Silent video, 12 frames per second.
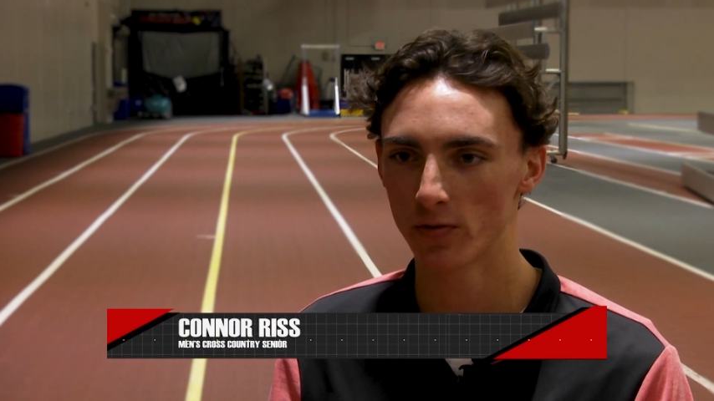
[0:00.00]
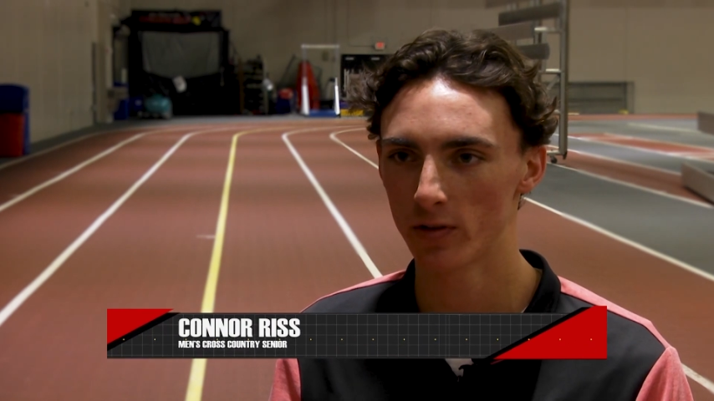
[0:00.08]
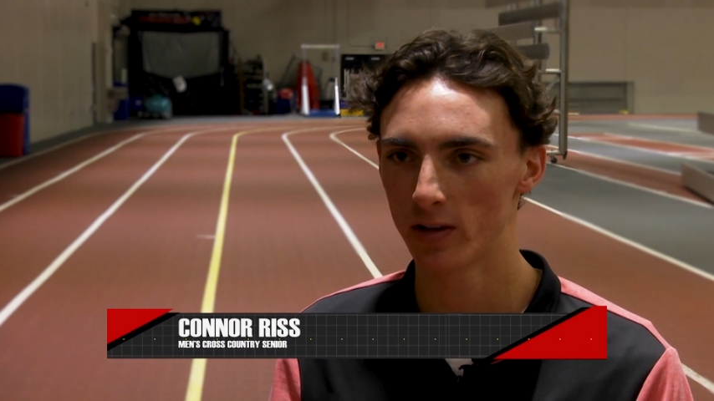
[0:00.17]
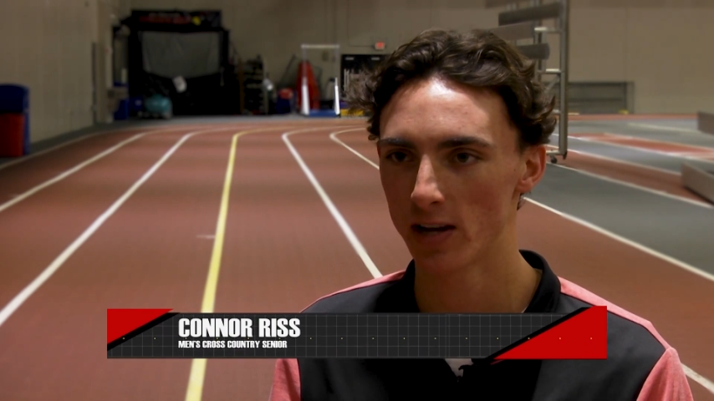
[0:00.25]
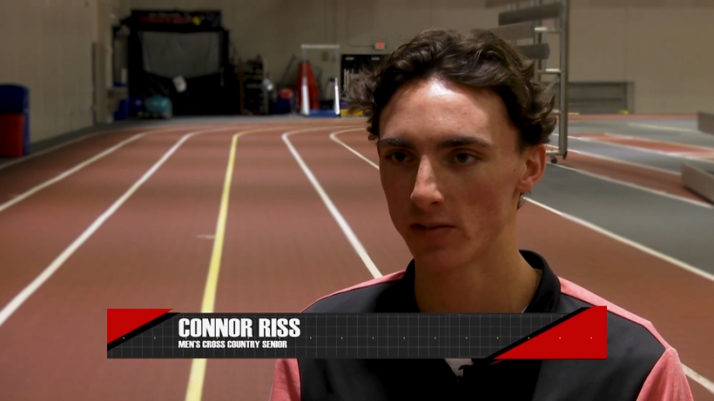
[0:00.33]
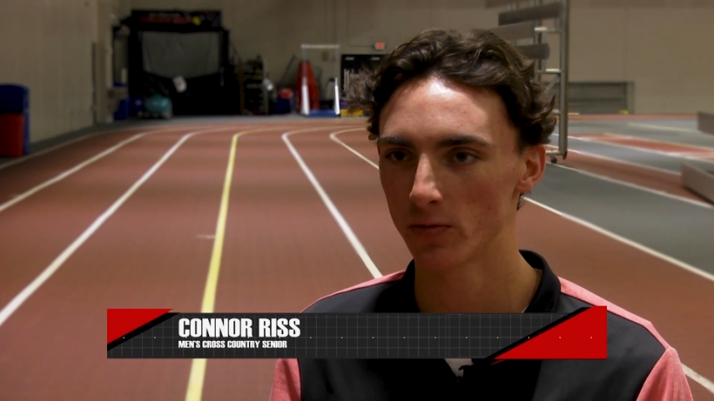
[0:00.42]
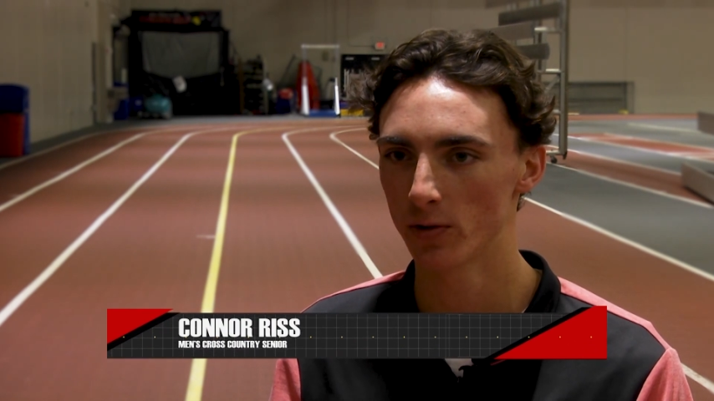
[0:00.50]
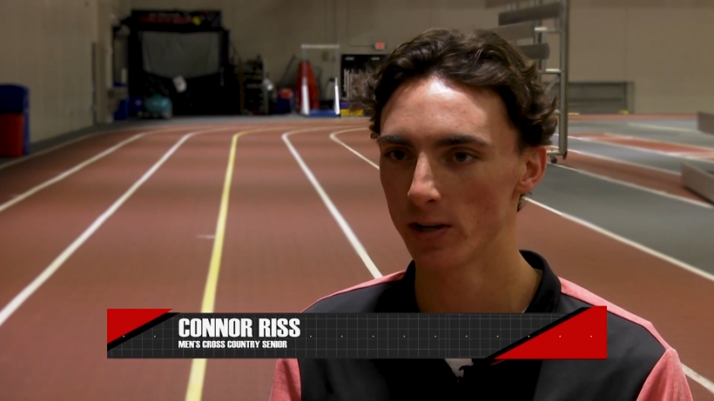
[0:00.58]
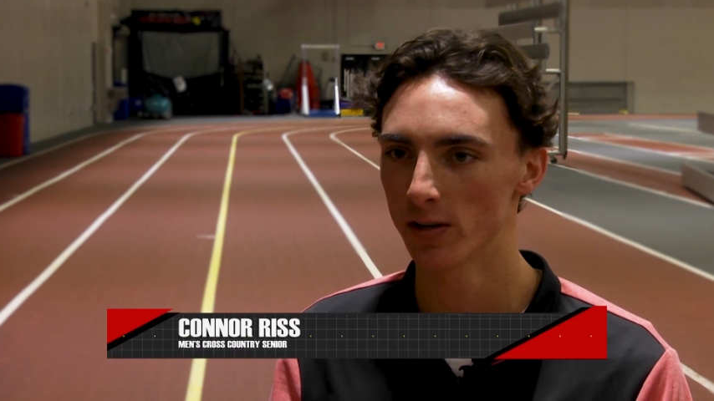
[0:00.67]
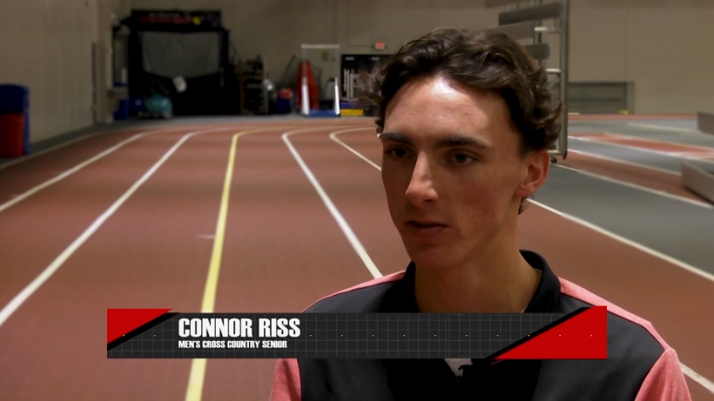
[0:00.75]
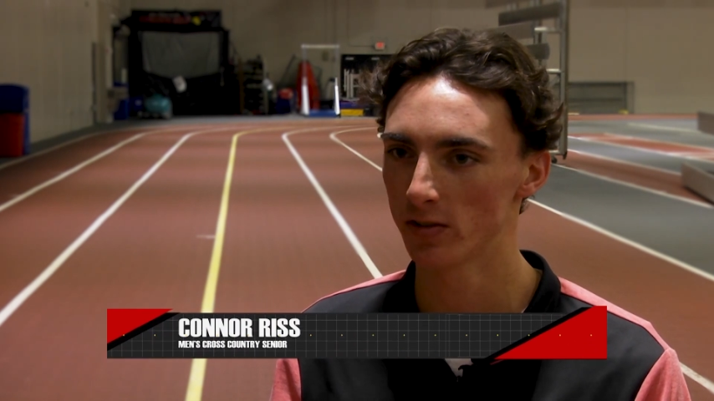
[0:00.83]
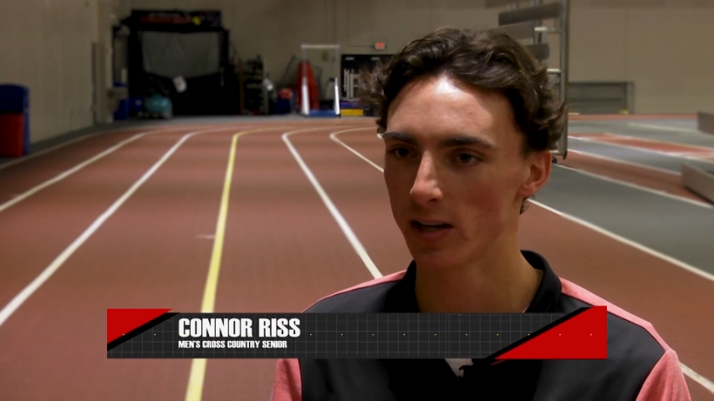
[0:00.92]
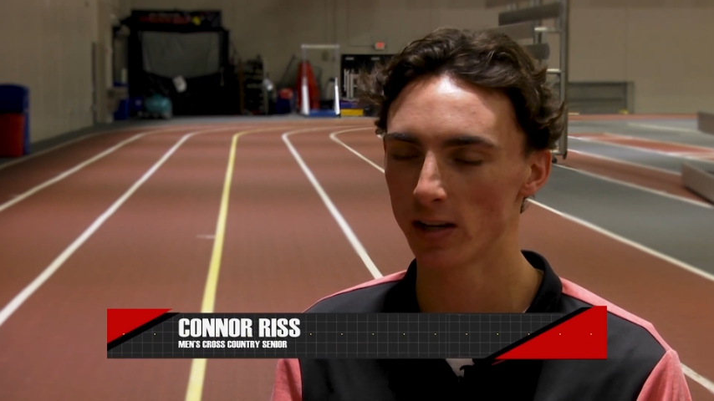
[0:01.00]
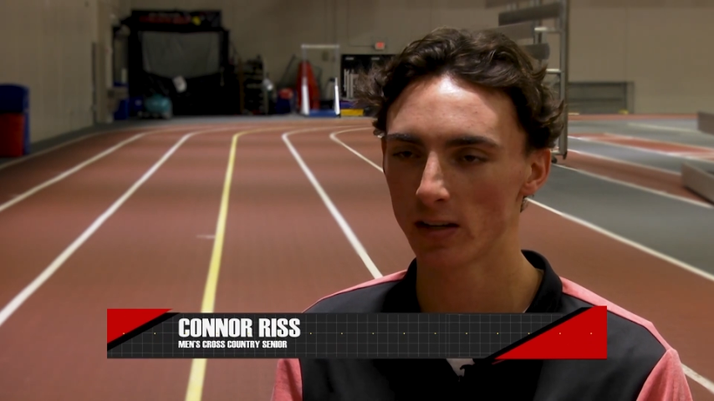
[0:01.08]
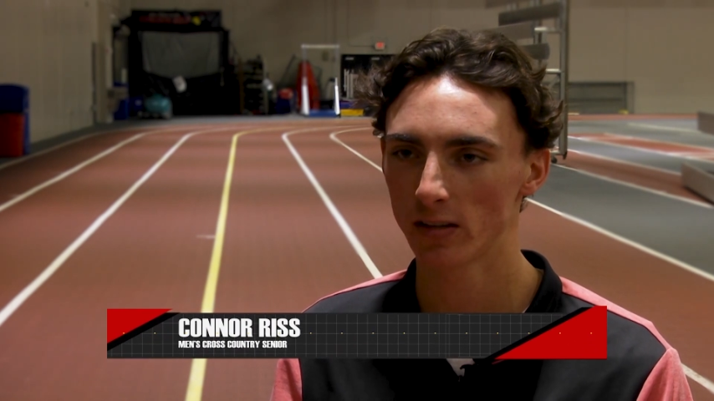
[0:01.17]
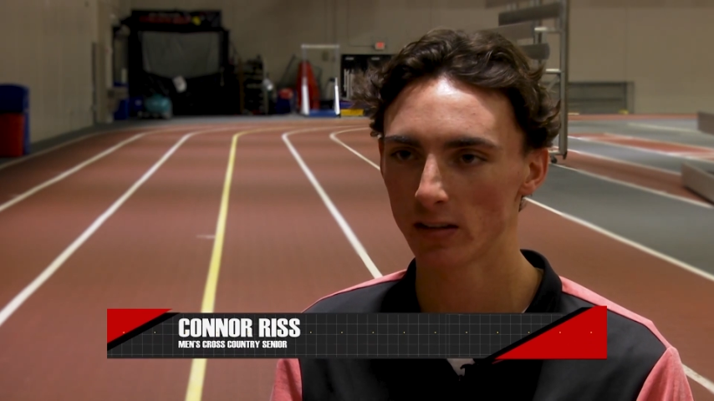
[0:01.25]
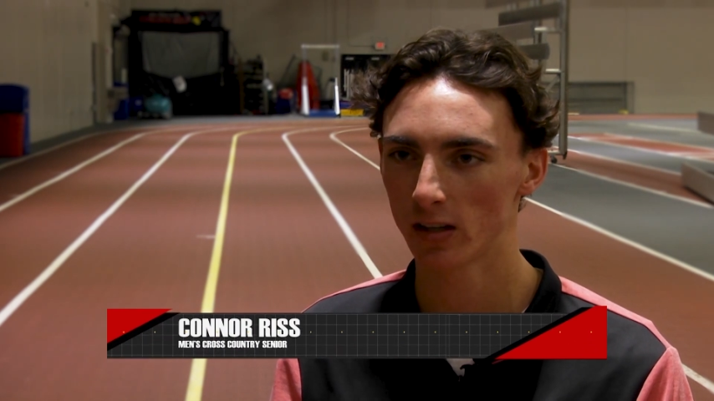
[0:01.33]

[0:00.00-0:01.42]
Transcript: for the last 4 years. Like,